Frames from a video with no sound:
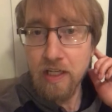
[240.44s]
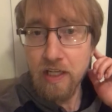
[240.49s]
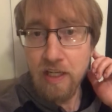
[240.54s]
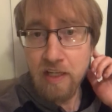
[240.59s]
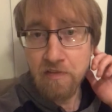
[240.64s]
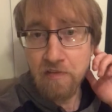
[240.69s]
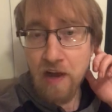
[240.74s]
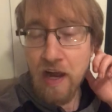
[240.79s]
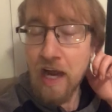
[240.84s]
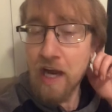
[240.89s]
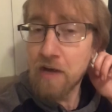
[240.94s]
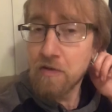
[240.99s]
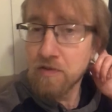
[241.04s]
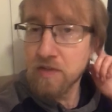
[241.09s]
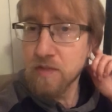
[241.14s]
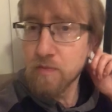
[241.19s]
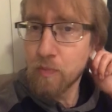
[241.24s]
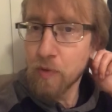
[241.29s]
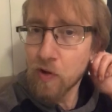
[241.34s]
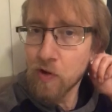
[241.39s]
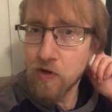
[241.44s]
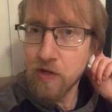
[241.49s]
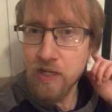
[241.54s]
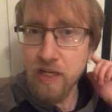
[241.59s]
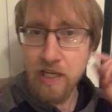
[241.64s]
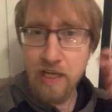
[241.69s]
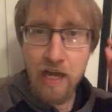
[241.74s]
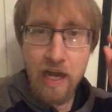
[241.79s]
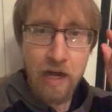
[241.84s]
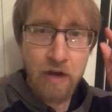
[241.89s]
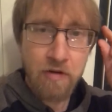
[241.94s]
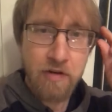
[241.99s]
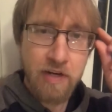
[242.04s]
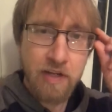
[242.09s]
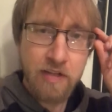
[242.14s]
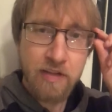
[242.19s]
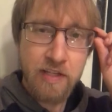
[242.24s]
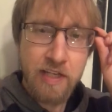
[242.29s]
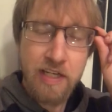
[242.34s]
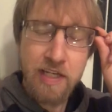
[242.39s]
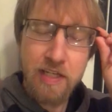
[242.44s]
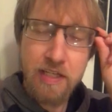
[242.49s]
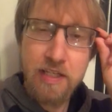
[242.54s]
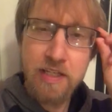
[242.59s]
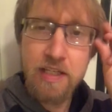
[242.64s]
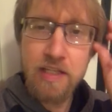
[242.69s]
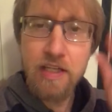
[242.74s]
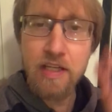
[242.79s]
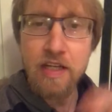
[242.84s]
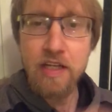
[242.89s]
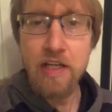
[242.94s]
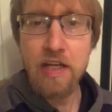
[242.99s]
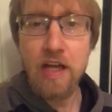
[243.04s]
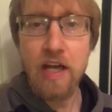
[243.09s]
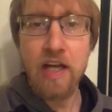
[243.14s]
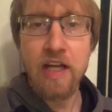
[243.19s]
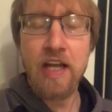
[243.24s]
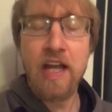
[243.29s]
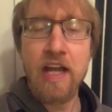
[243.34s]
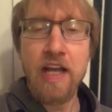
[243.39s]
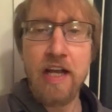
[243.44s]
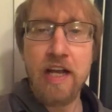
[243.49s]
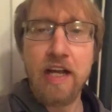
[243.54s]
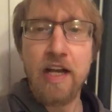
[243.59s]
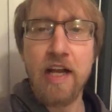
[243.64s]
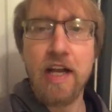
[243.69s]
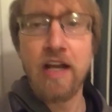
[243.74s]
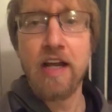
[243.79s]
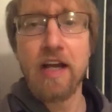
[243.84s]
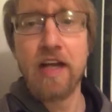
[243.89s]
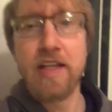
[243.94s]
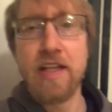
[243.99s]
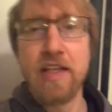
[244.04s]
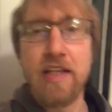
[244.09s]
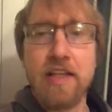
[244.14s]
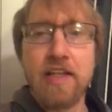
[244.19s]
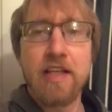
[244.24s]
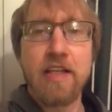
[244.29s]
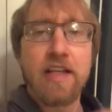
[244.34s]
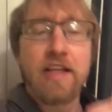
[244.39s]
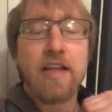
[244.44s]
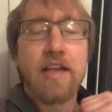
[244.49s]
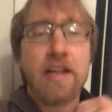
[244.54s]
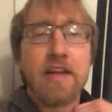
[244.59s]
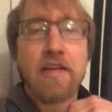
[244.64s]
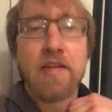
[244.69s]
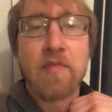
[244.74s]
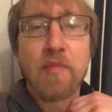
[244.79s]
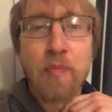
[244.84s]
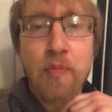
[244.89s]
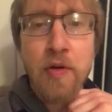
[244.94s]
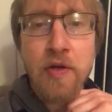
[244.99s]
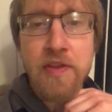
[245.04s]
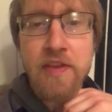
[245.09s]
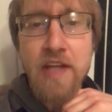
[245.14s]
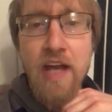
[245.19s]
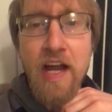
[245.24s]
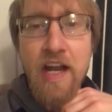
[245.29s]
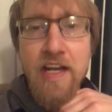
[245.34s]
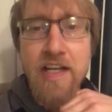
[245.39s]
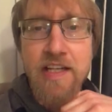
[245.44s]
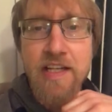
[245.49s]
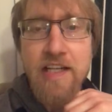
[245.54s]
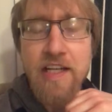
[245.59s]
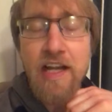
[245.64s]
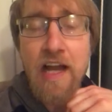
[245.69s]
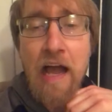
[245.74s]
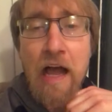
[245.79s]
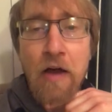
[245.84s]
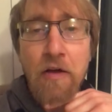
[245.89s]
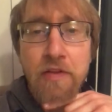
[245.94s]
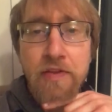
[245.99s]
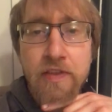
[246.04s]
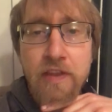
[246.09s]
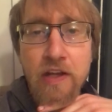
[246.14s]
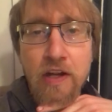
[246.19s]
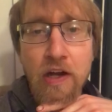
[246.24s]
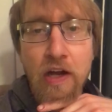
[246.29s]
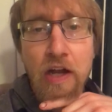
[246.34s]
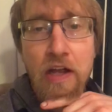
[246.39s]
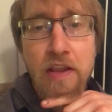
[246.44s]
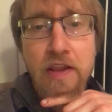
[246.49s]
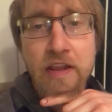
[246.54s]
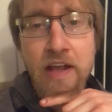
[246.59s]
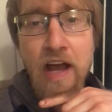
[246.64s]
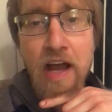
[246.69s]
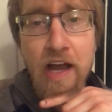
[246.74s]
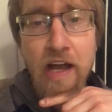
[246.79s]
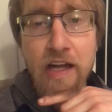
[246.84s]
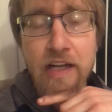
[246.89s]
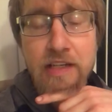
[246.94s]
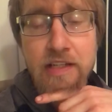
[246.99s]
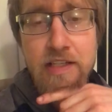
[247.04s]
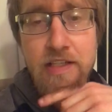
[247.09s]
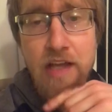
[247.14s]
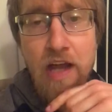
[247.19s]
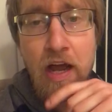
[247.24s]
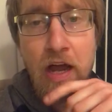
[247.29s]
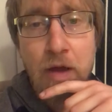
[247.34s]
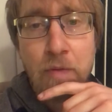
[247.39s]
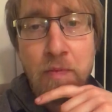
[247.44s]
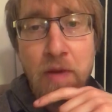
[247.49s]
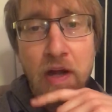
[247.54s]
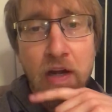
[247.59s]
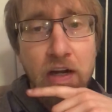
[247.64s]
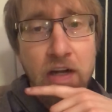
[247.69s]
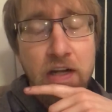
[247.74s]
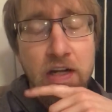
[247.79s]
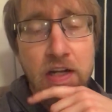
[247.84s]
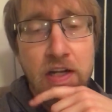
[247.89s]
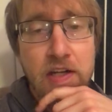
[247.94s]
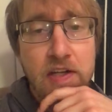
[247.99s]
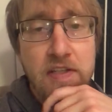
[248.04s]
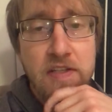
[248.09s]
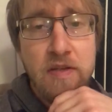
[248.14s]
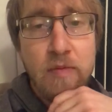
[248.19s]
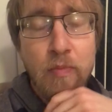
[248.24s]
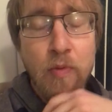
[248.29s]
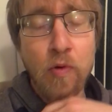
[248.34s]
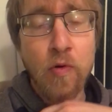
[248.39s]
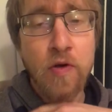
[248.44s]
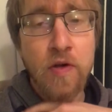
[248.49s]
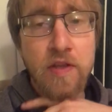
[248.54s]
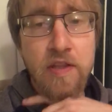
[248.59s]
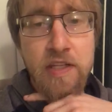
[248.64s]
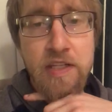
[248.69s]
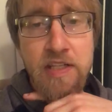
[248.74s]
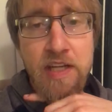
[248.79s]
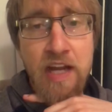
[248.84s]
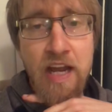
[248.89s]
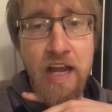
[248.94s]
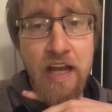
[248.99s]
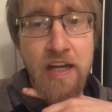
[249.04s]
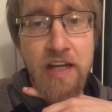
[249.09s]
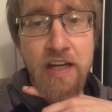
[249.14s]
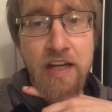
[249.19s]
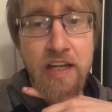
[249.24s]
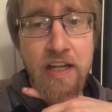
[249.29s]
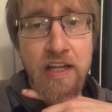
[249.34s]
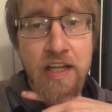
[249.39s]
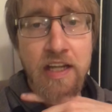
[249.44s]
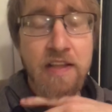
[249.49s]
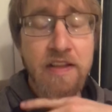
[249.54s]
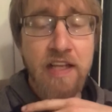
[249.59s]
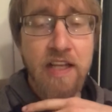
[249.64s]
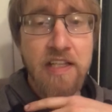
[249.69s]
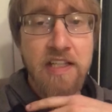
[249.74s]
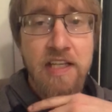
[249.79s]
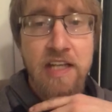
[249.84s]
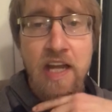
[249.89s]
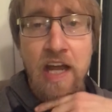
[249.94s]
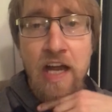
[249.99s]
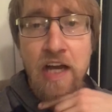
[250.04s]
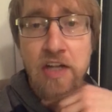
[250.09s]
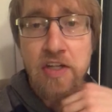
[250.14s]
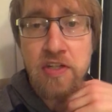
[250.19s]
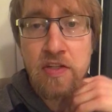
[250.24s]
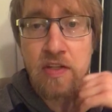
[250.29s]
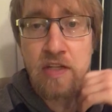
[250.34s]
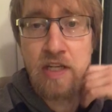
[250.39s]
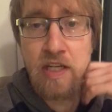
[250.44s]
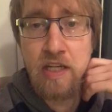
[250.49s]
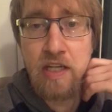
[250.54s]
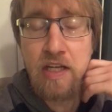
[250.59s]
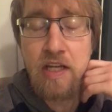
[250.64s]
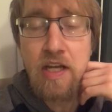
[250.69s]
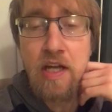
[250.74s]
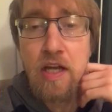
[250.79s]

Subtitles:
if I was Bernie, I would at least, again, put the idea out there that I'm not gonna support this candidate unless he actually